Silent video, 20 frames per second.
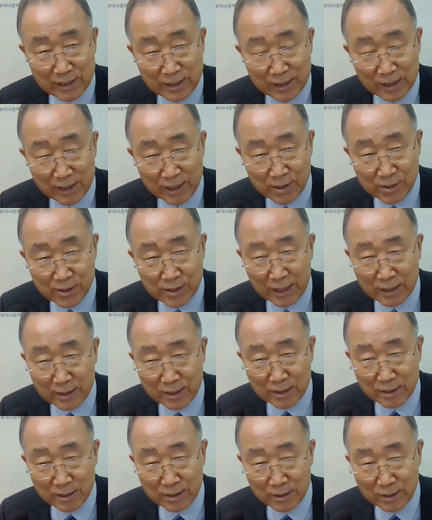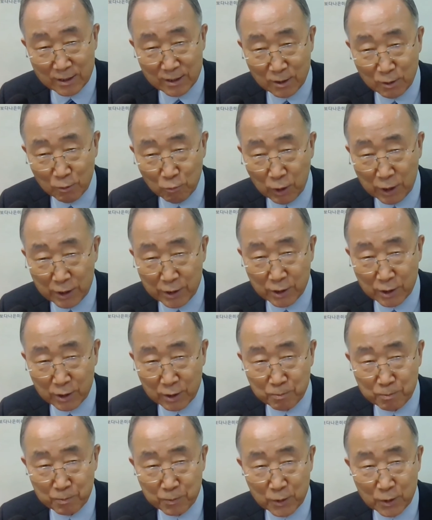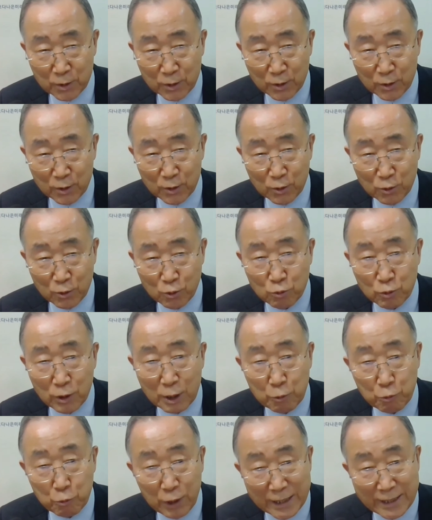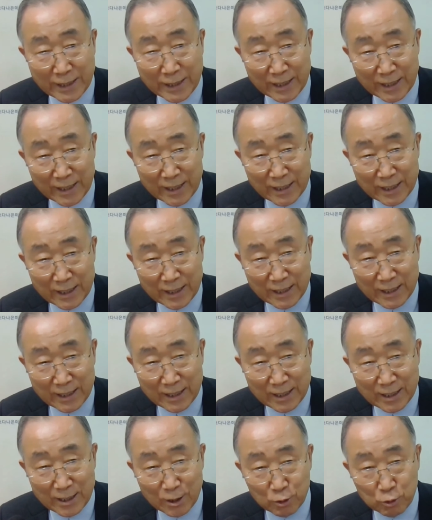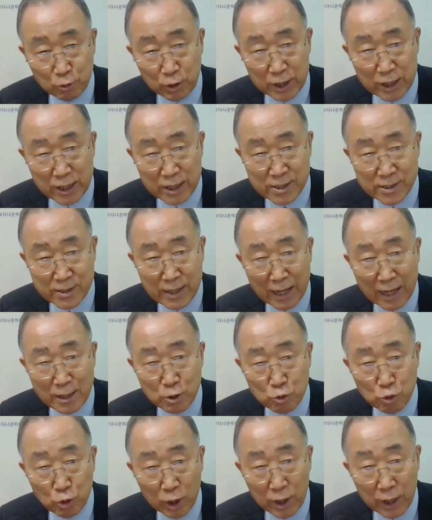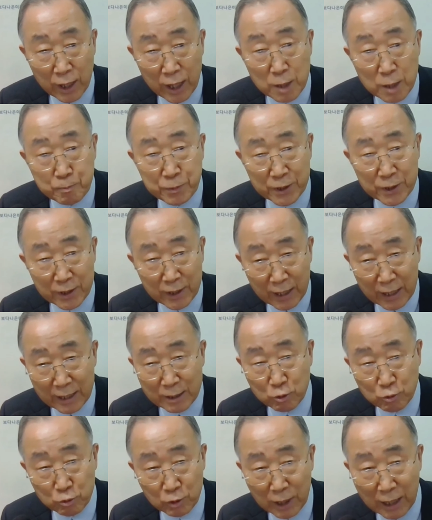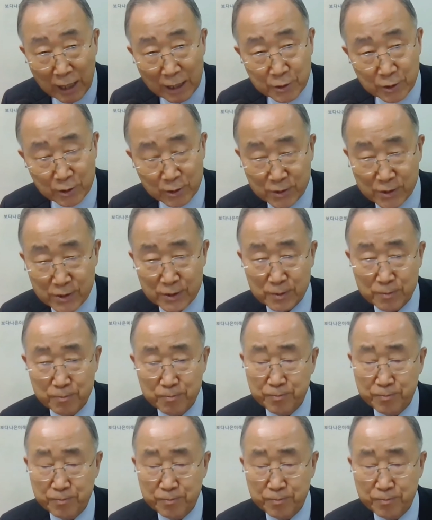is that whether you are ready to extend your helping hand to others.